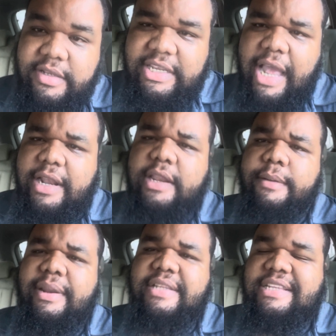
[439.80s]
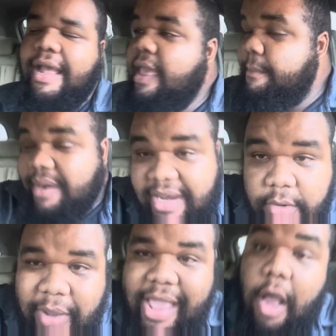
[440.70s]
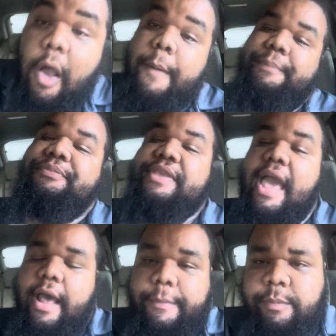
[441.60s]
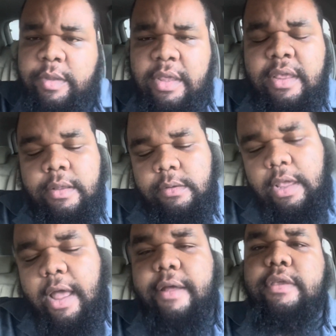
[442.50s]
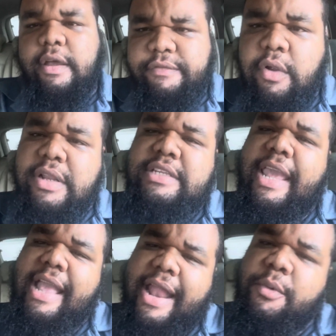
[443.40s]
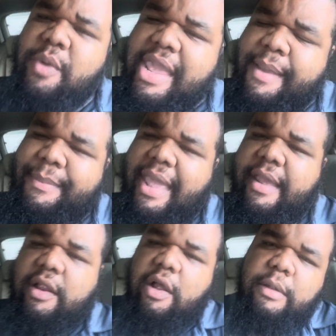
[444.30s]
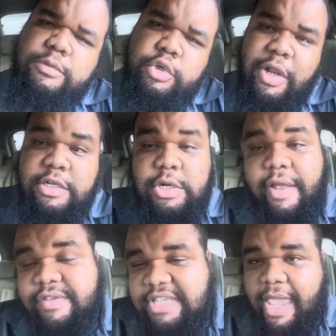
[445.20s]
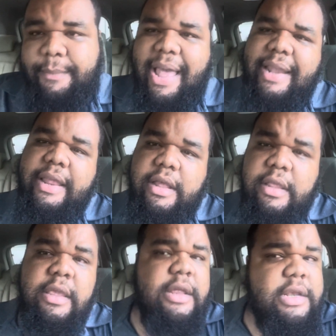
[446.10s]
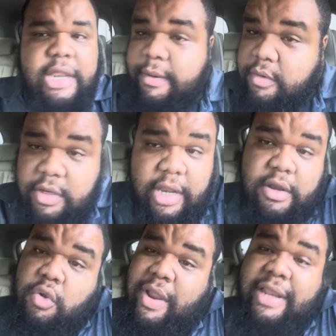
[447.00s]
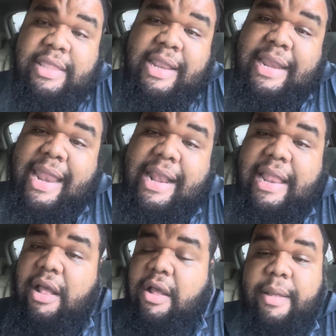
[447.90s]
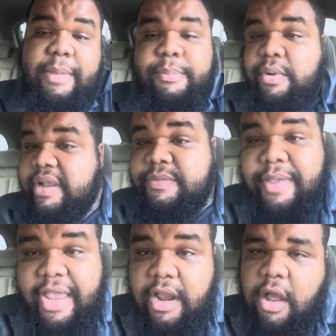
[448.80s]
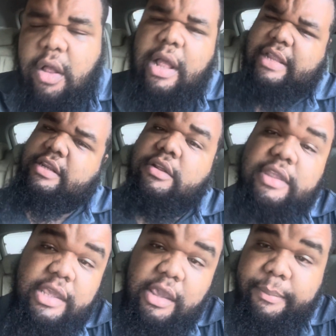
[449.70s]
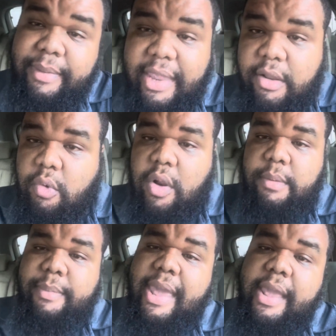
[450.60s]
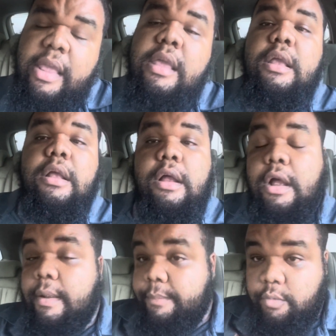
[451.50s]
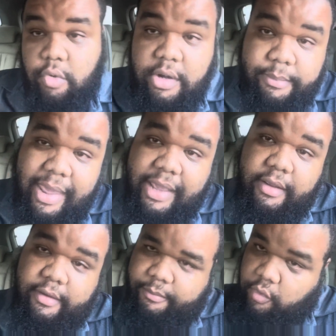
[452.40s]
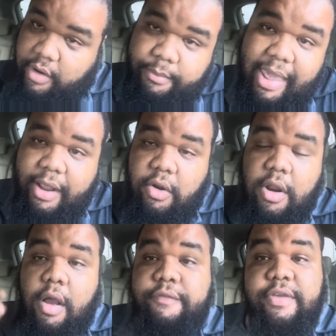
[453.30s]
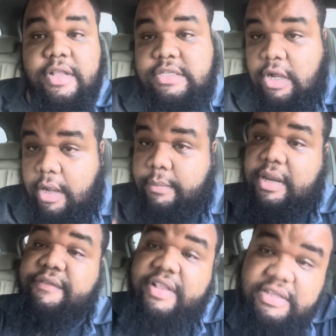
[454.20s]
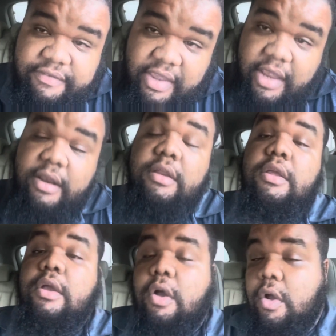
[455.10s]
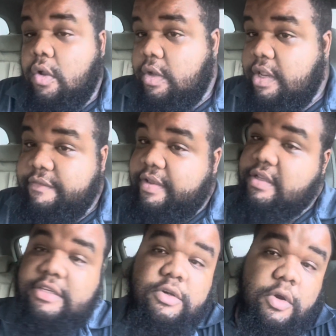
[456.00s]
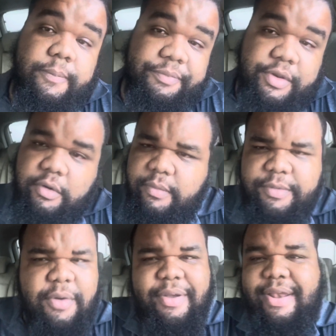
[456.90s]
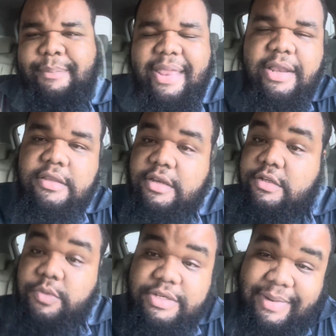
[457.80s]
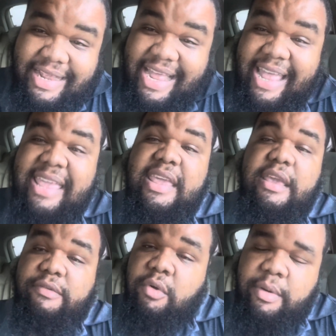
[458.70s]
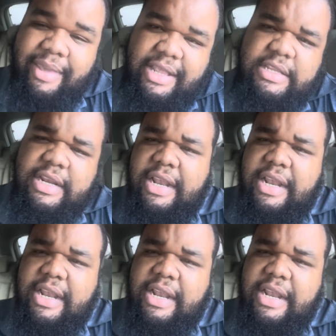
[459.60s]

see how dumb that sounds? But anyway, um, yeah yeah, yeah, Florida State got a win, man. Um, Jordan Travis came out there, didn't didn't do anything that um, impressed me at all. I still think he a mid quarterback, um, running back, running back on offense, um, defensive end on defense. You know, you know, go ahead and make the, the switch, my guy, if you want to make it to the